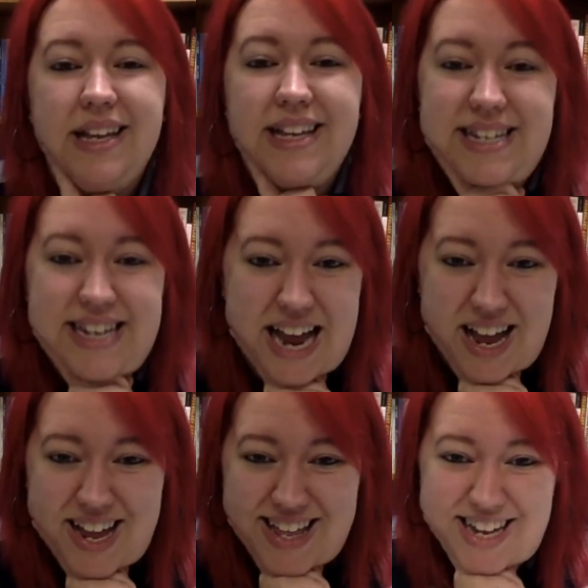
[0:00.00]

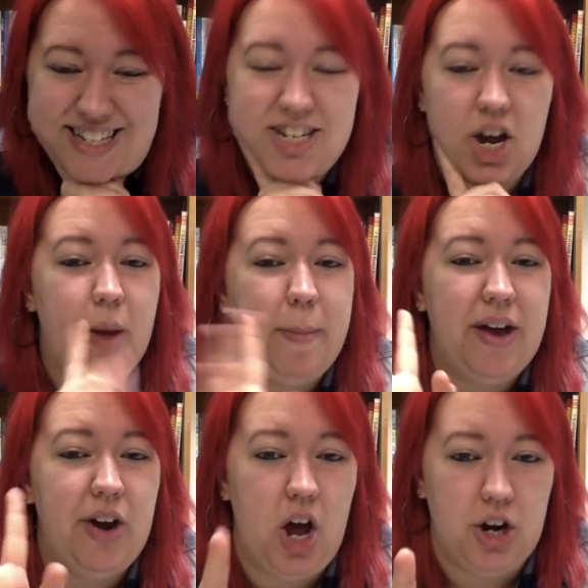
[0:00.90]
Now let's talk
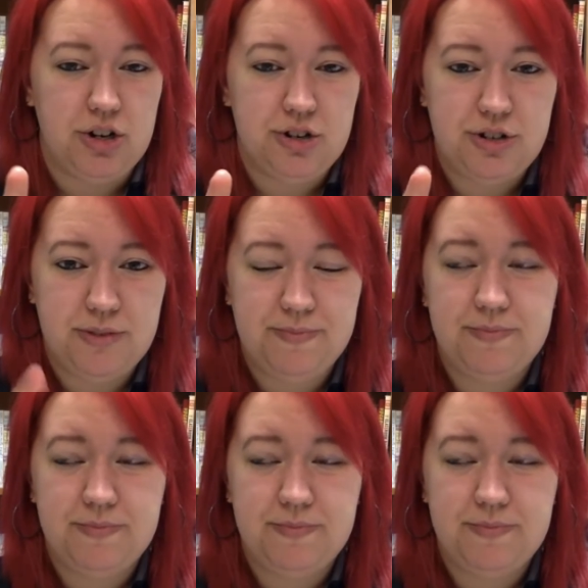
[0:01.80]
about honors.